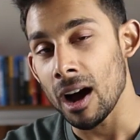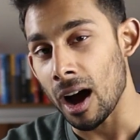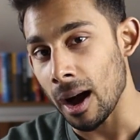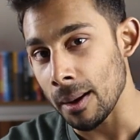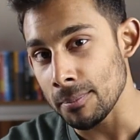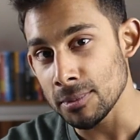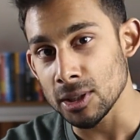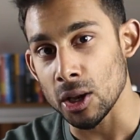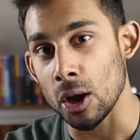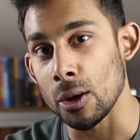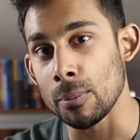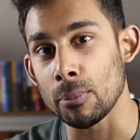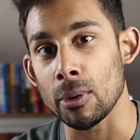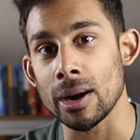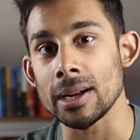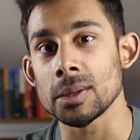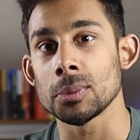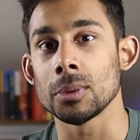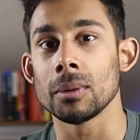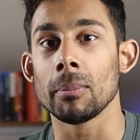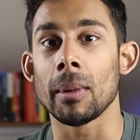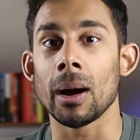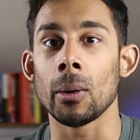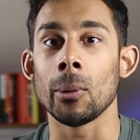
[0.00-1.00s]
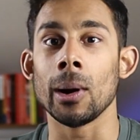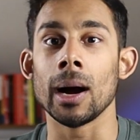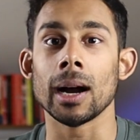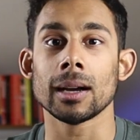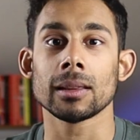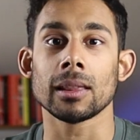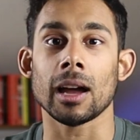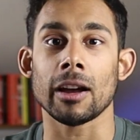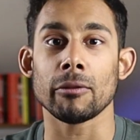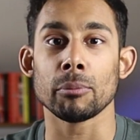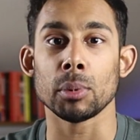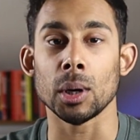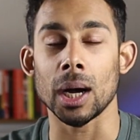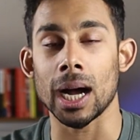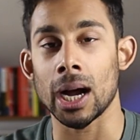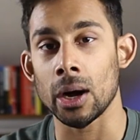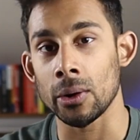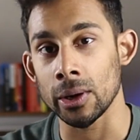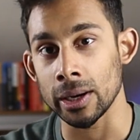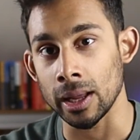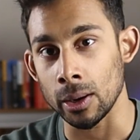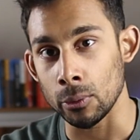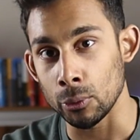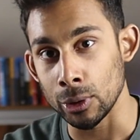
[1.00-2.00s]
I'm so impressed with my work that I put
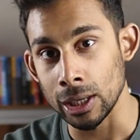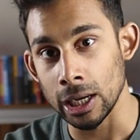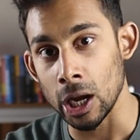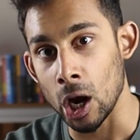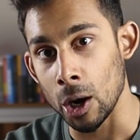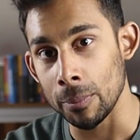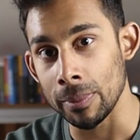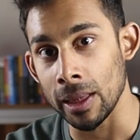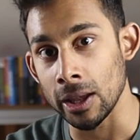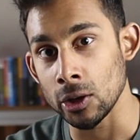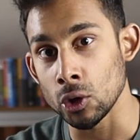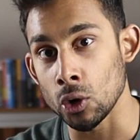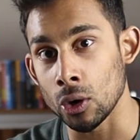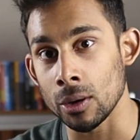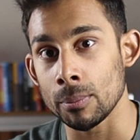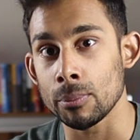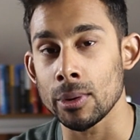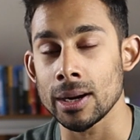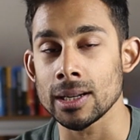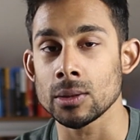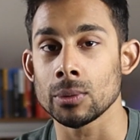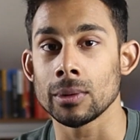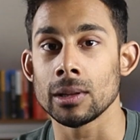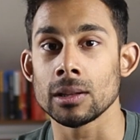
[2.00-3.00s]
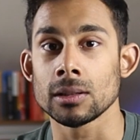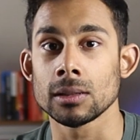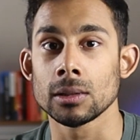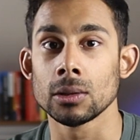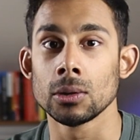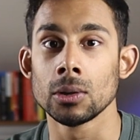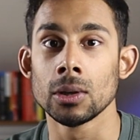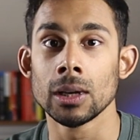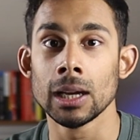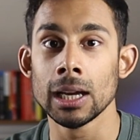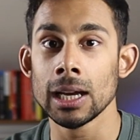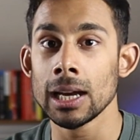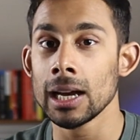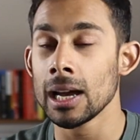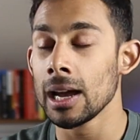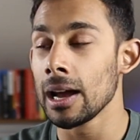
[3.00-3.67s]
out and I really hope that you're impressed with it too.